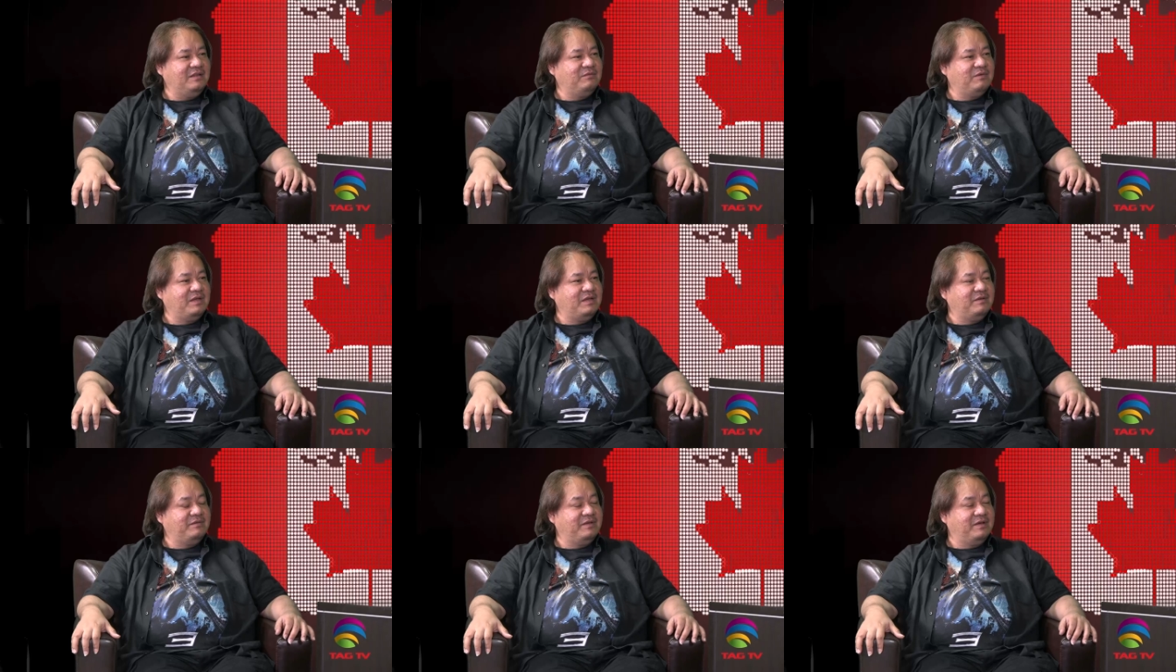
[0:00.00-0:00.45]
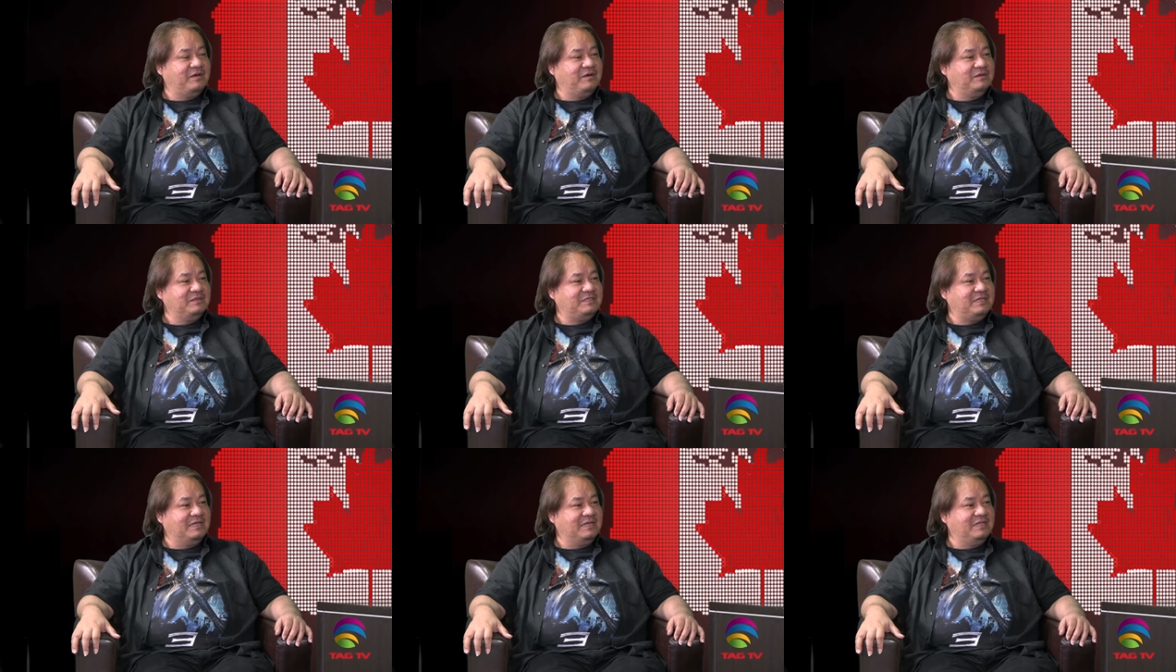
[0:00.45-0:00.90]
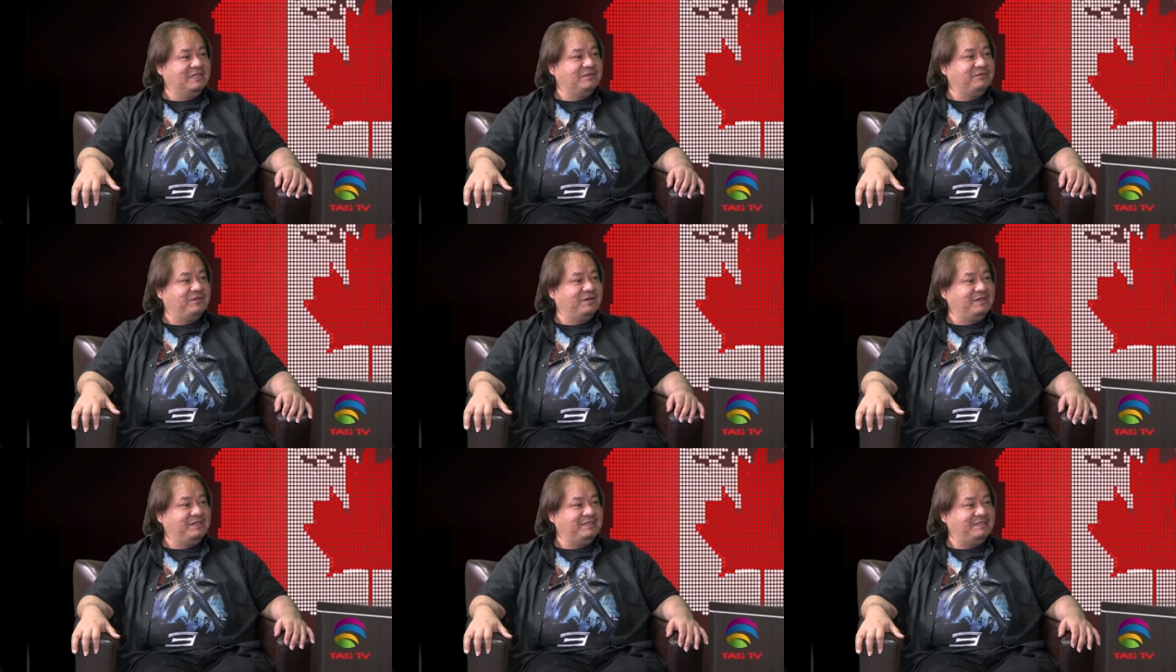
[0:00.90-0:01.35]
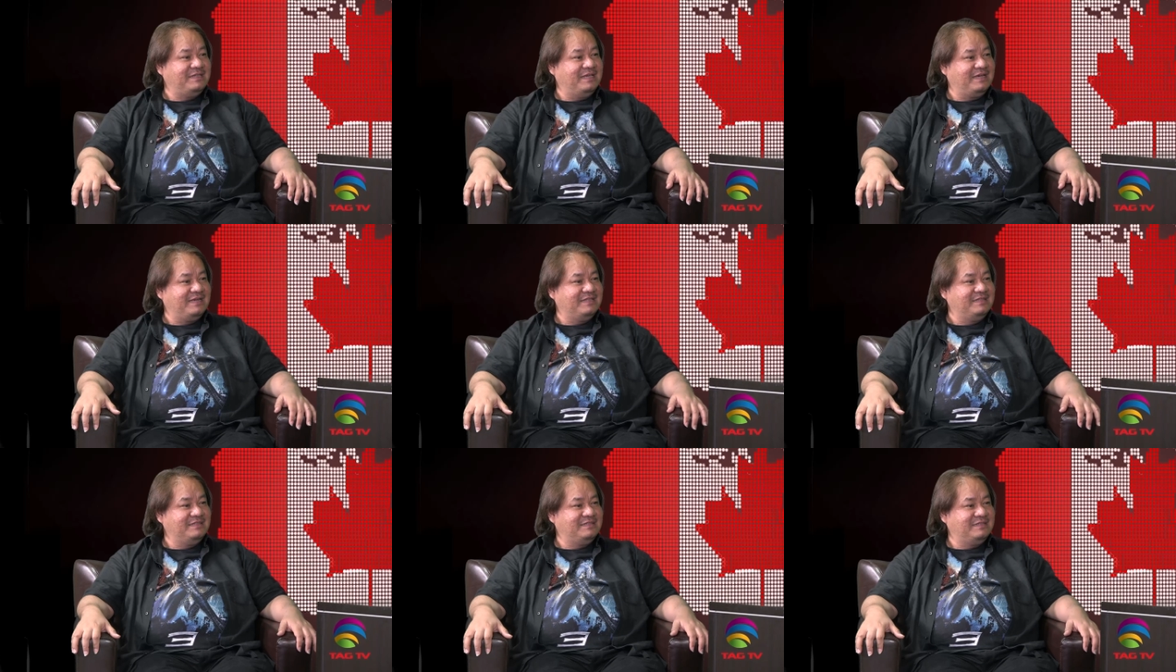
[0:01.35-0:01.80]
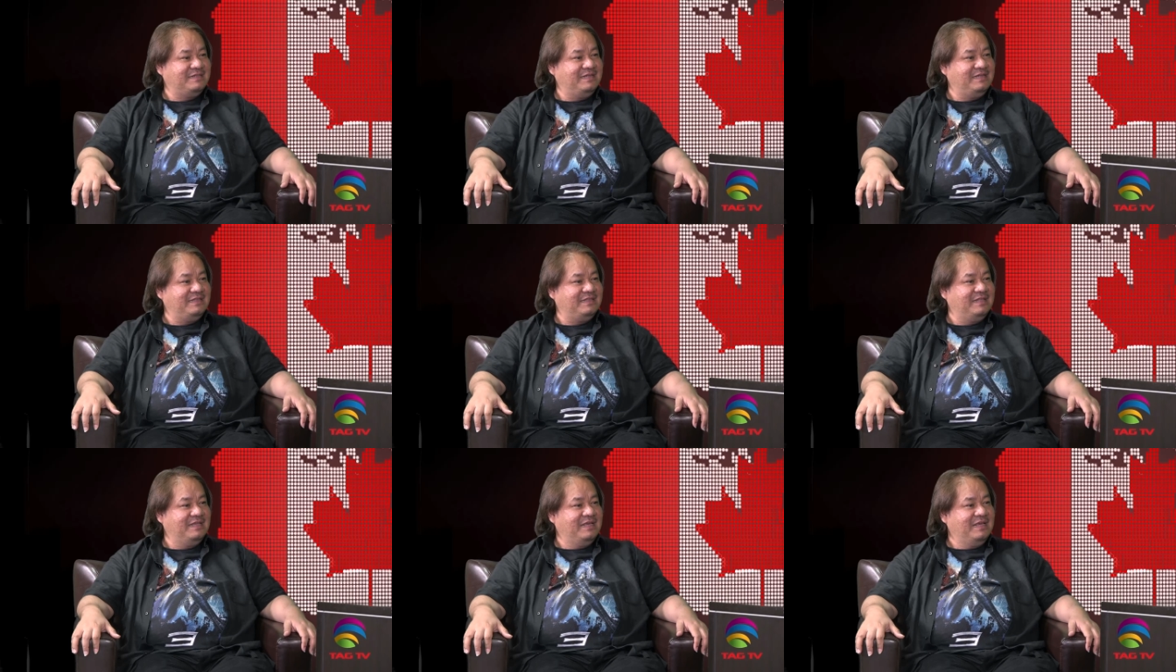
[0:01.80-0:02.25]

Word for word: in one of the hotels in 42nd Street,